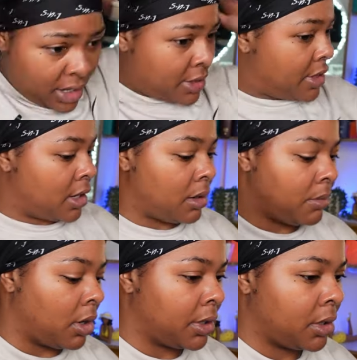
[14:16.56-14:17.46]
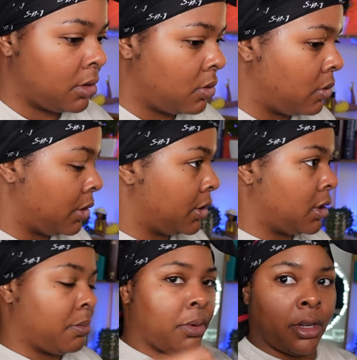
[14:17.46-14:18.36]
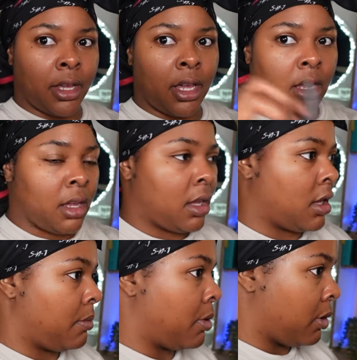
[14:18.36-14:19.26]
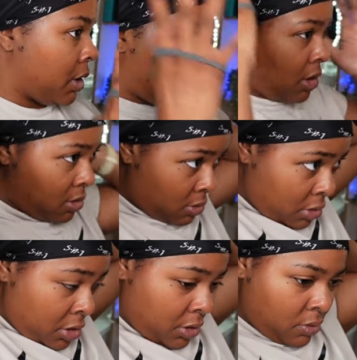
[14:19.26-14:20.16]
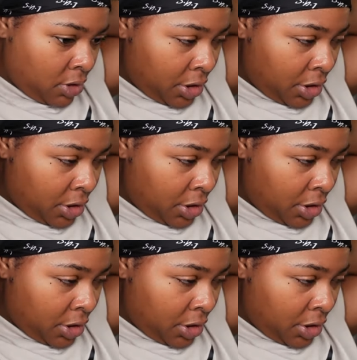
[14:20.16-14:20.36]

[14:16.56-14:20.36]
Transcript: And then I'm also going to put a ponytail holder on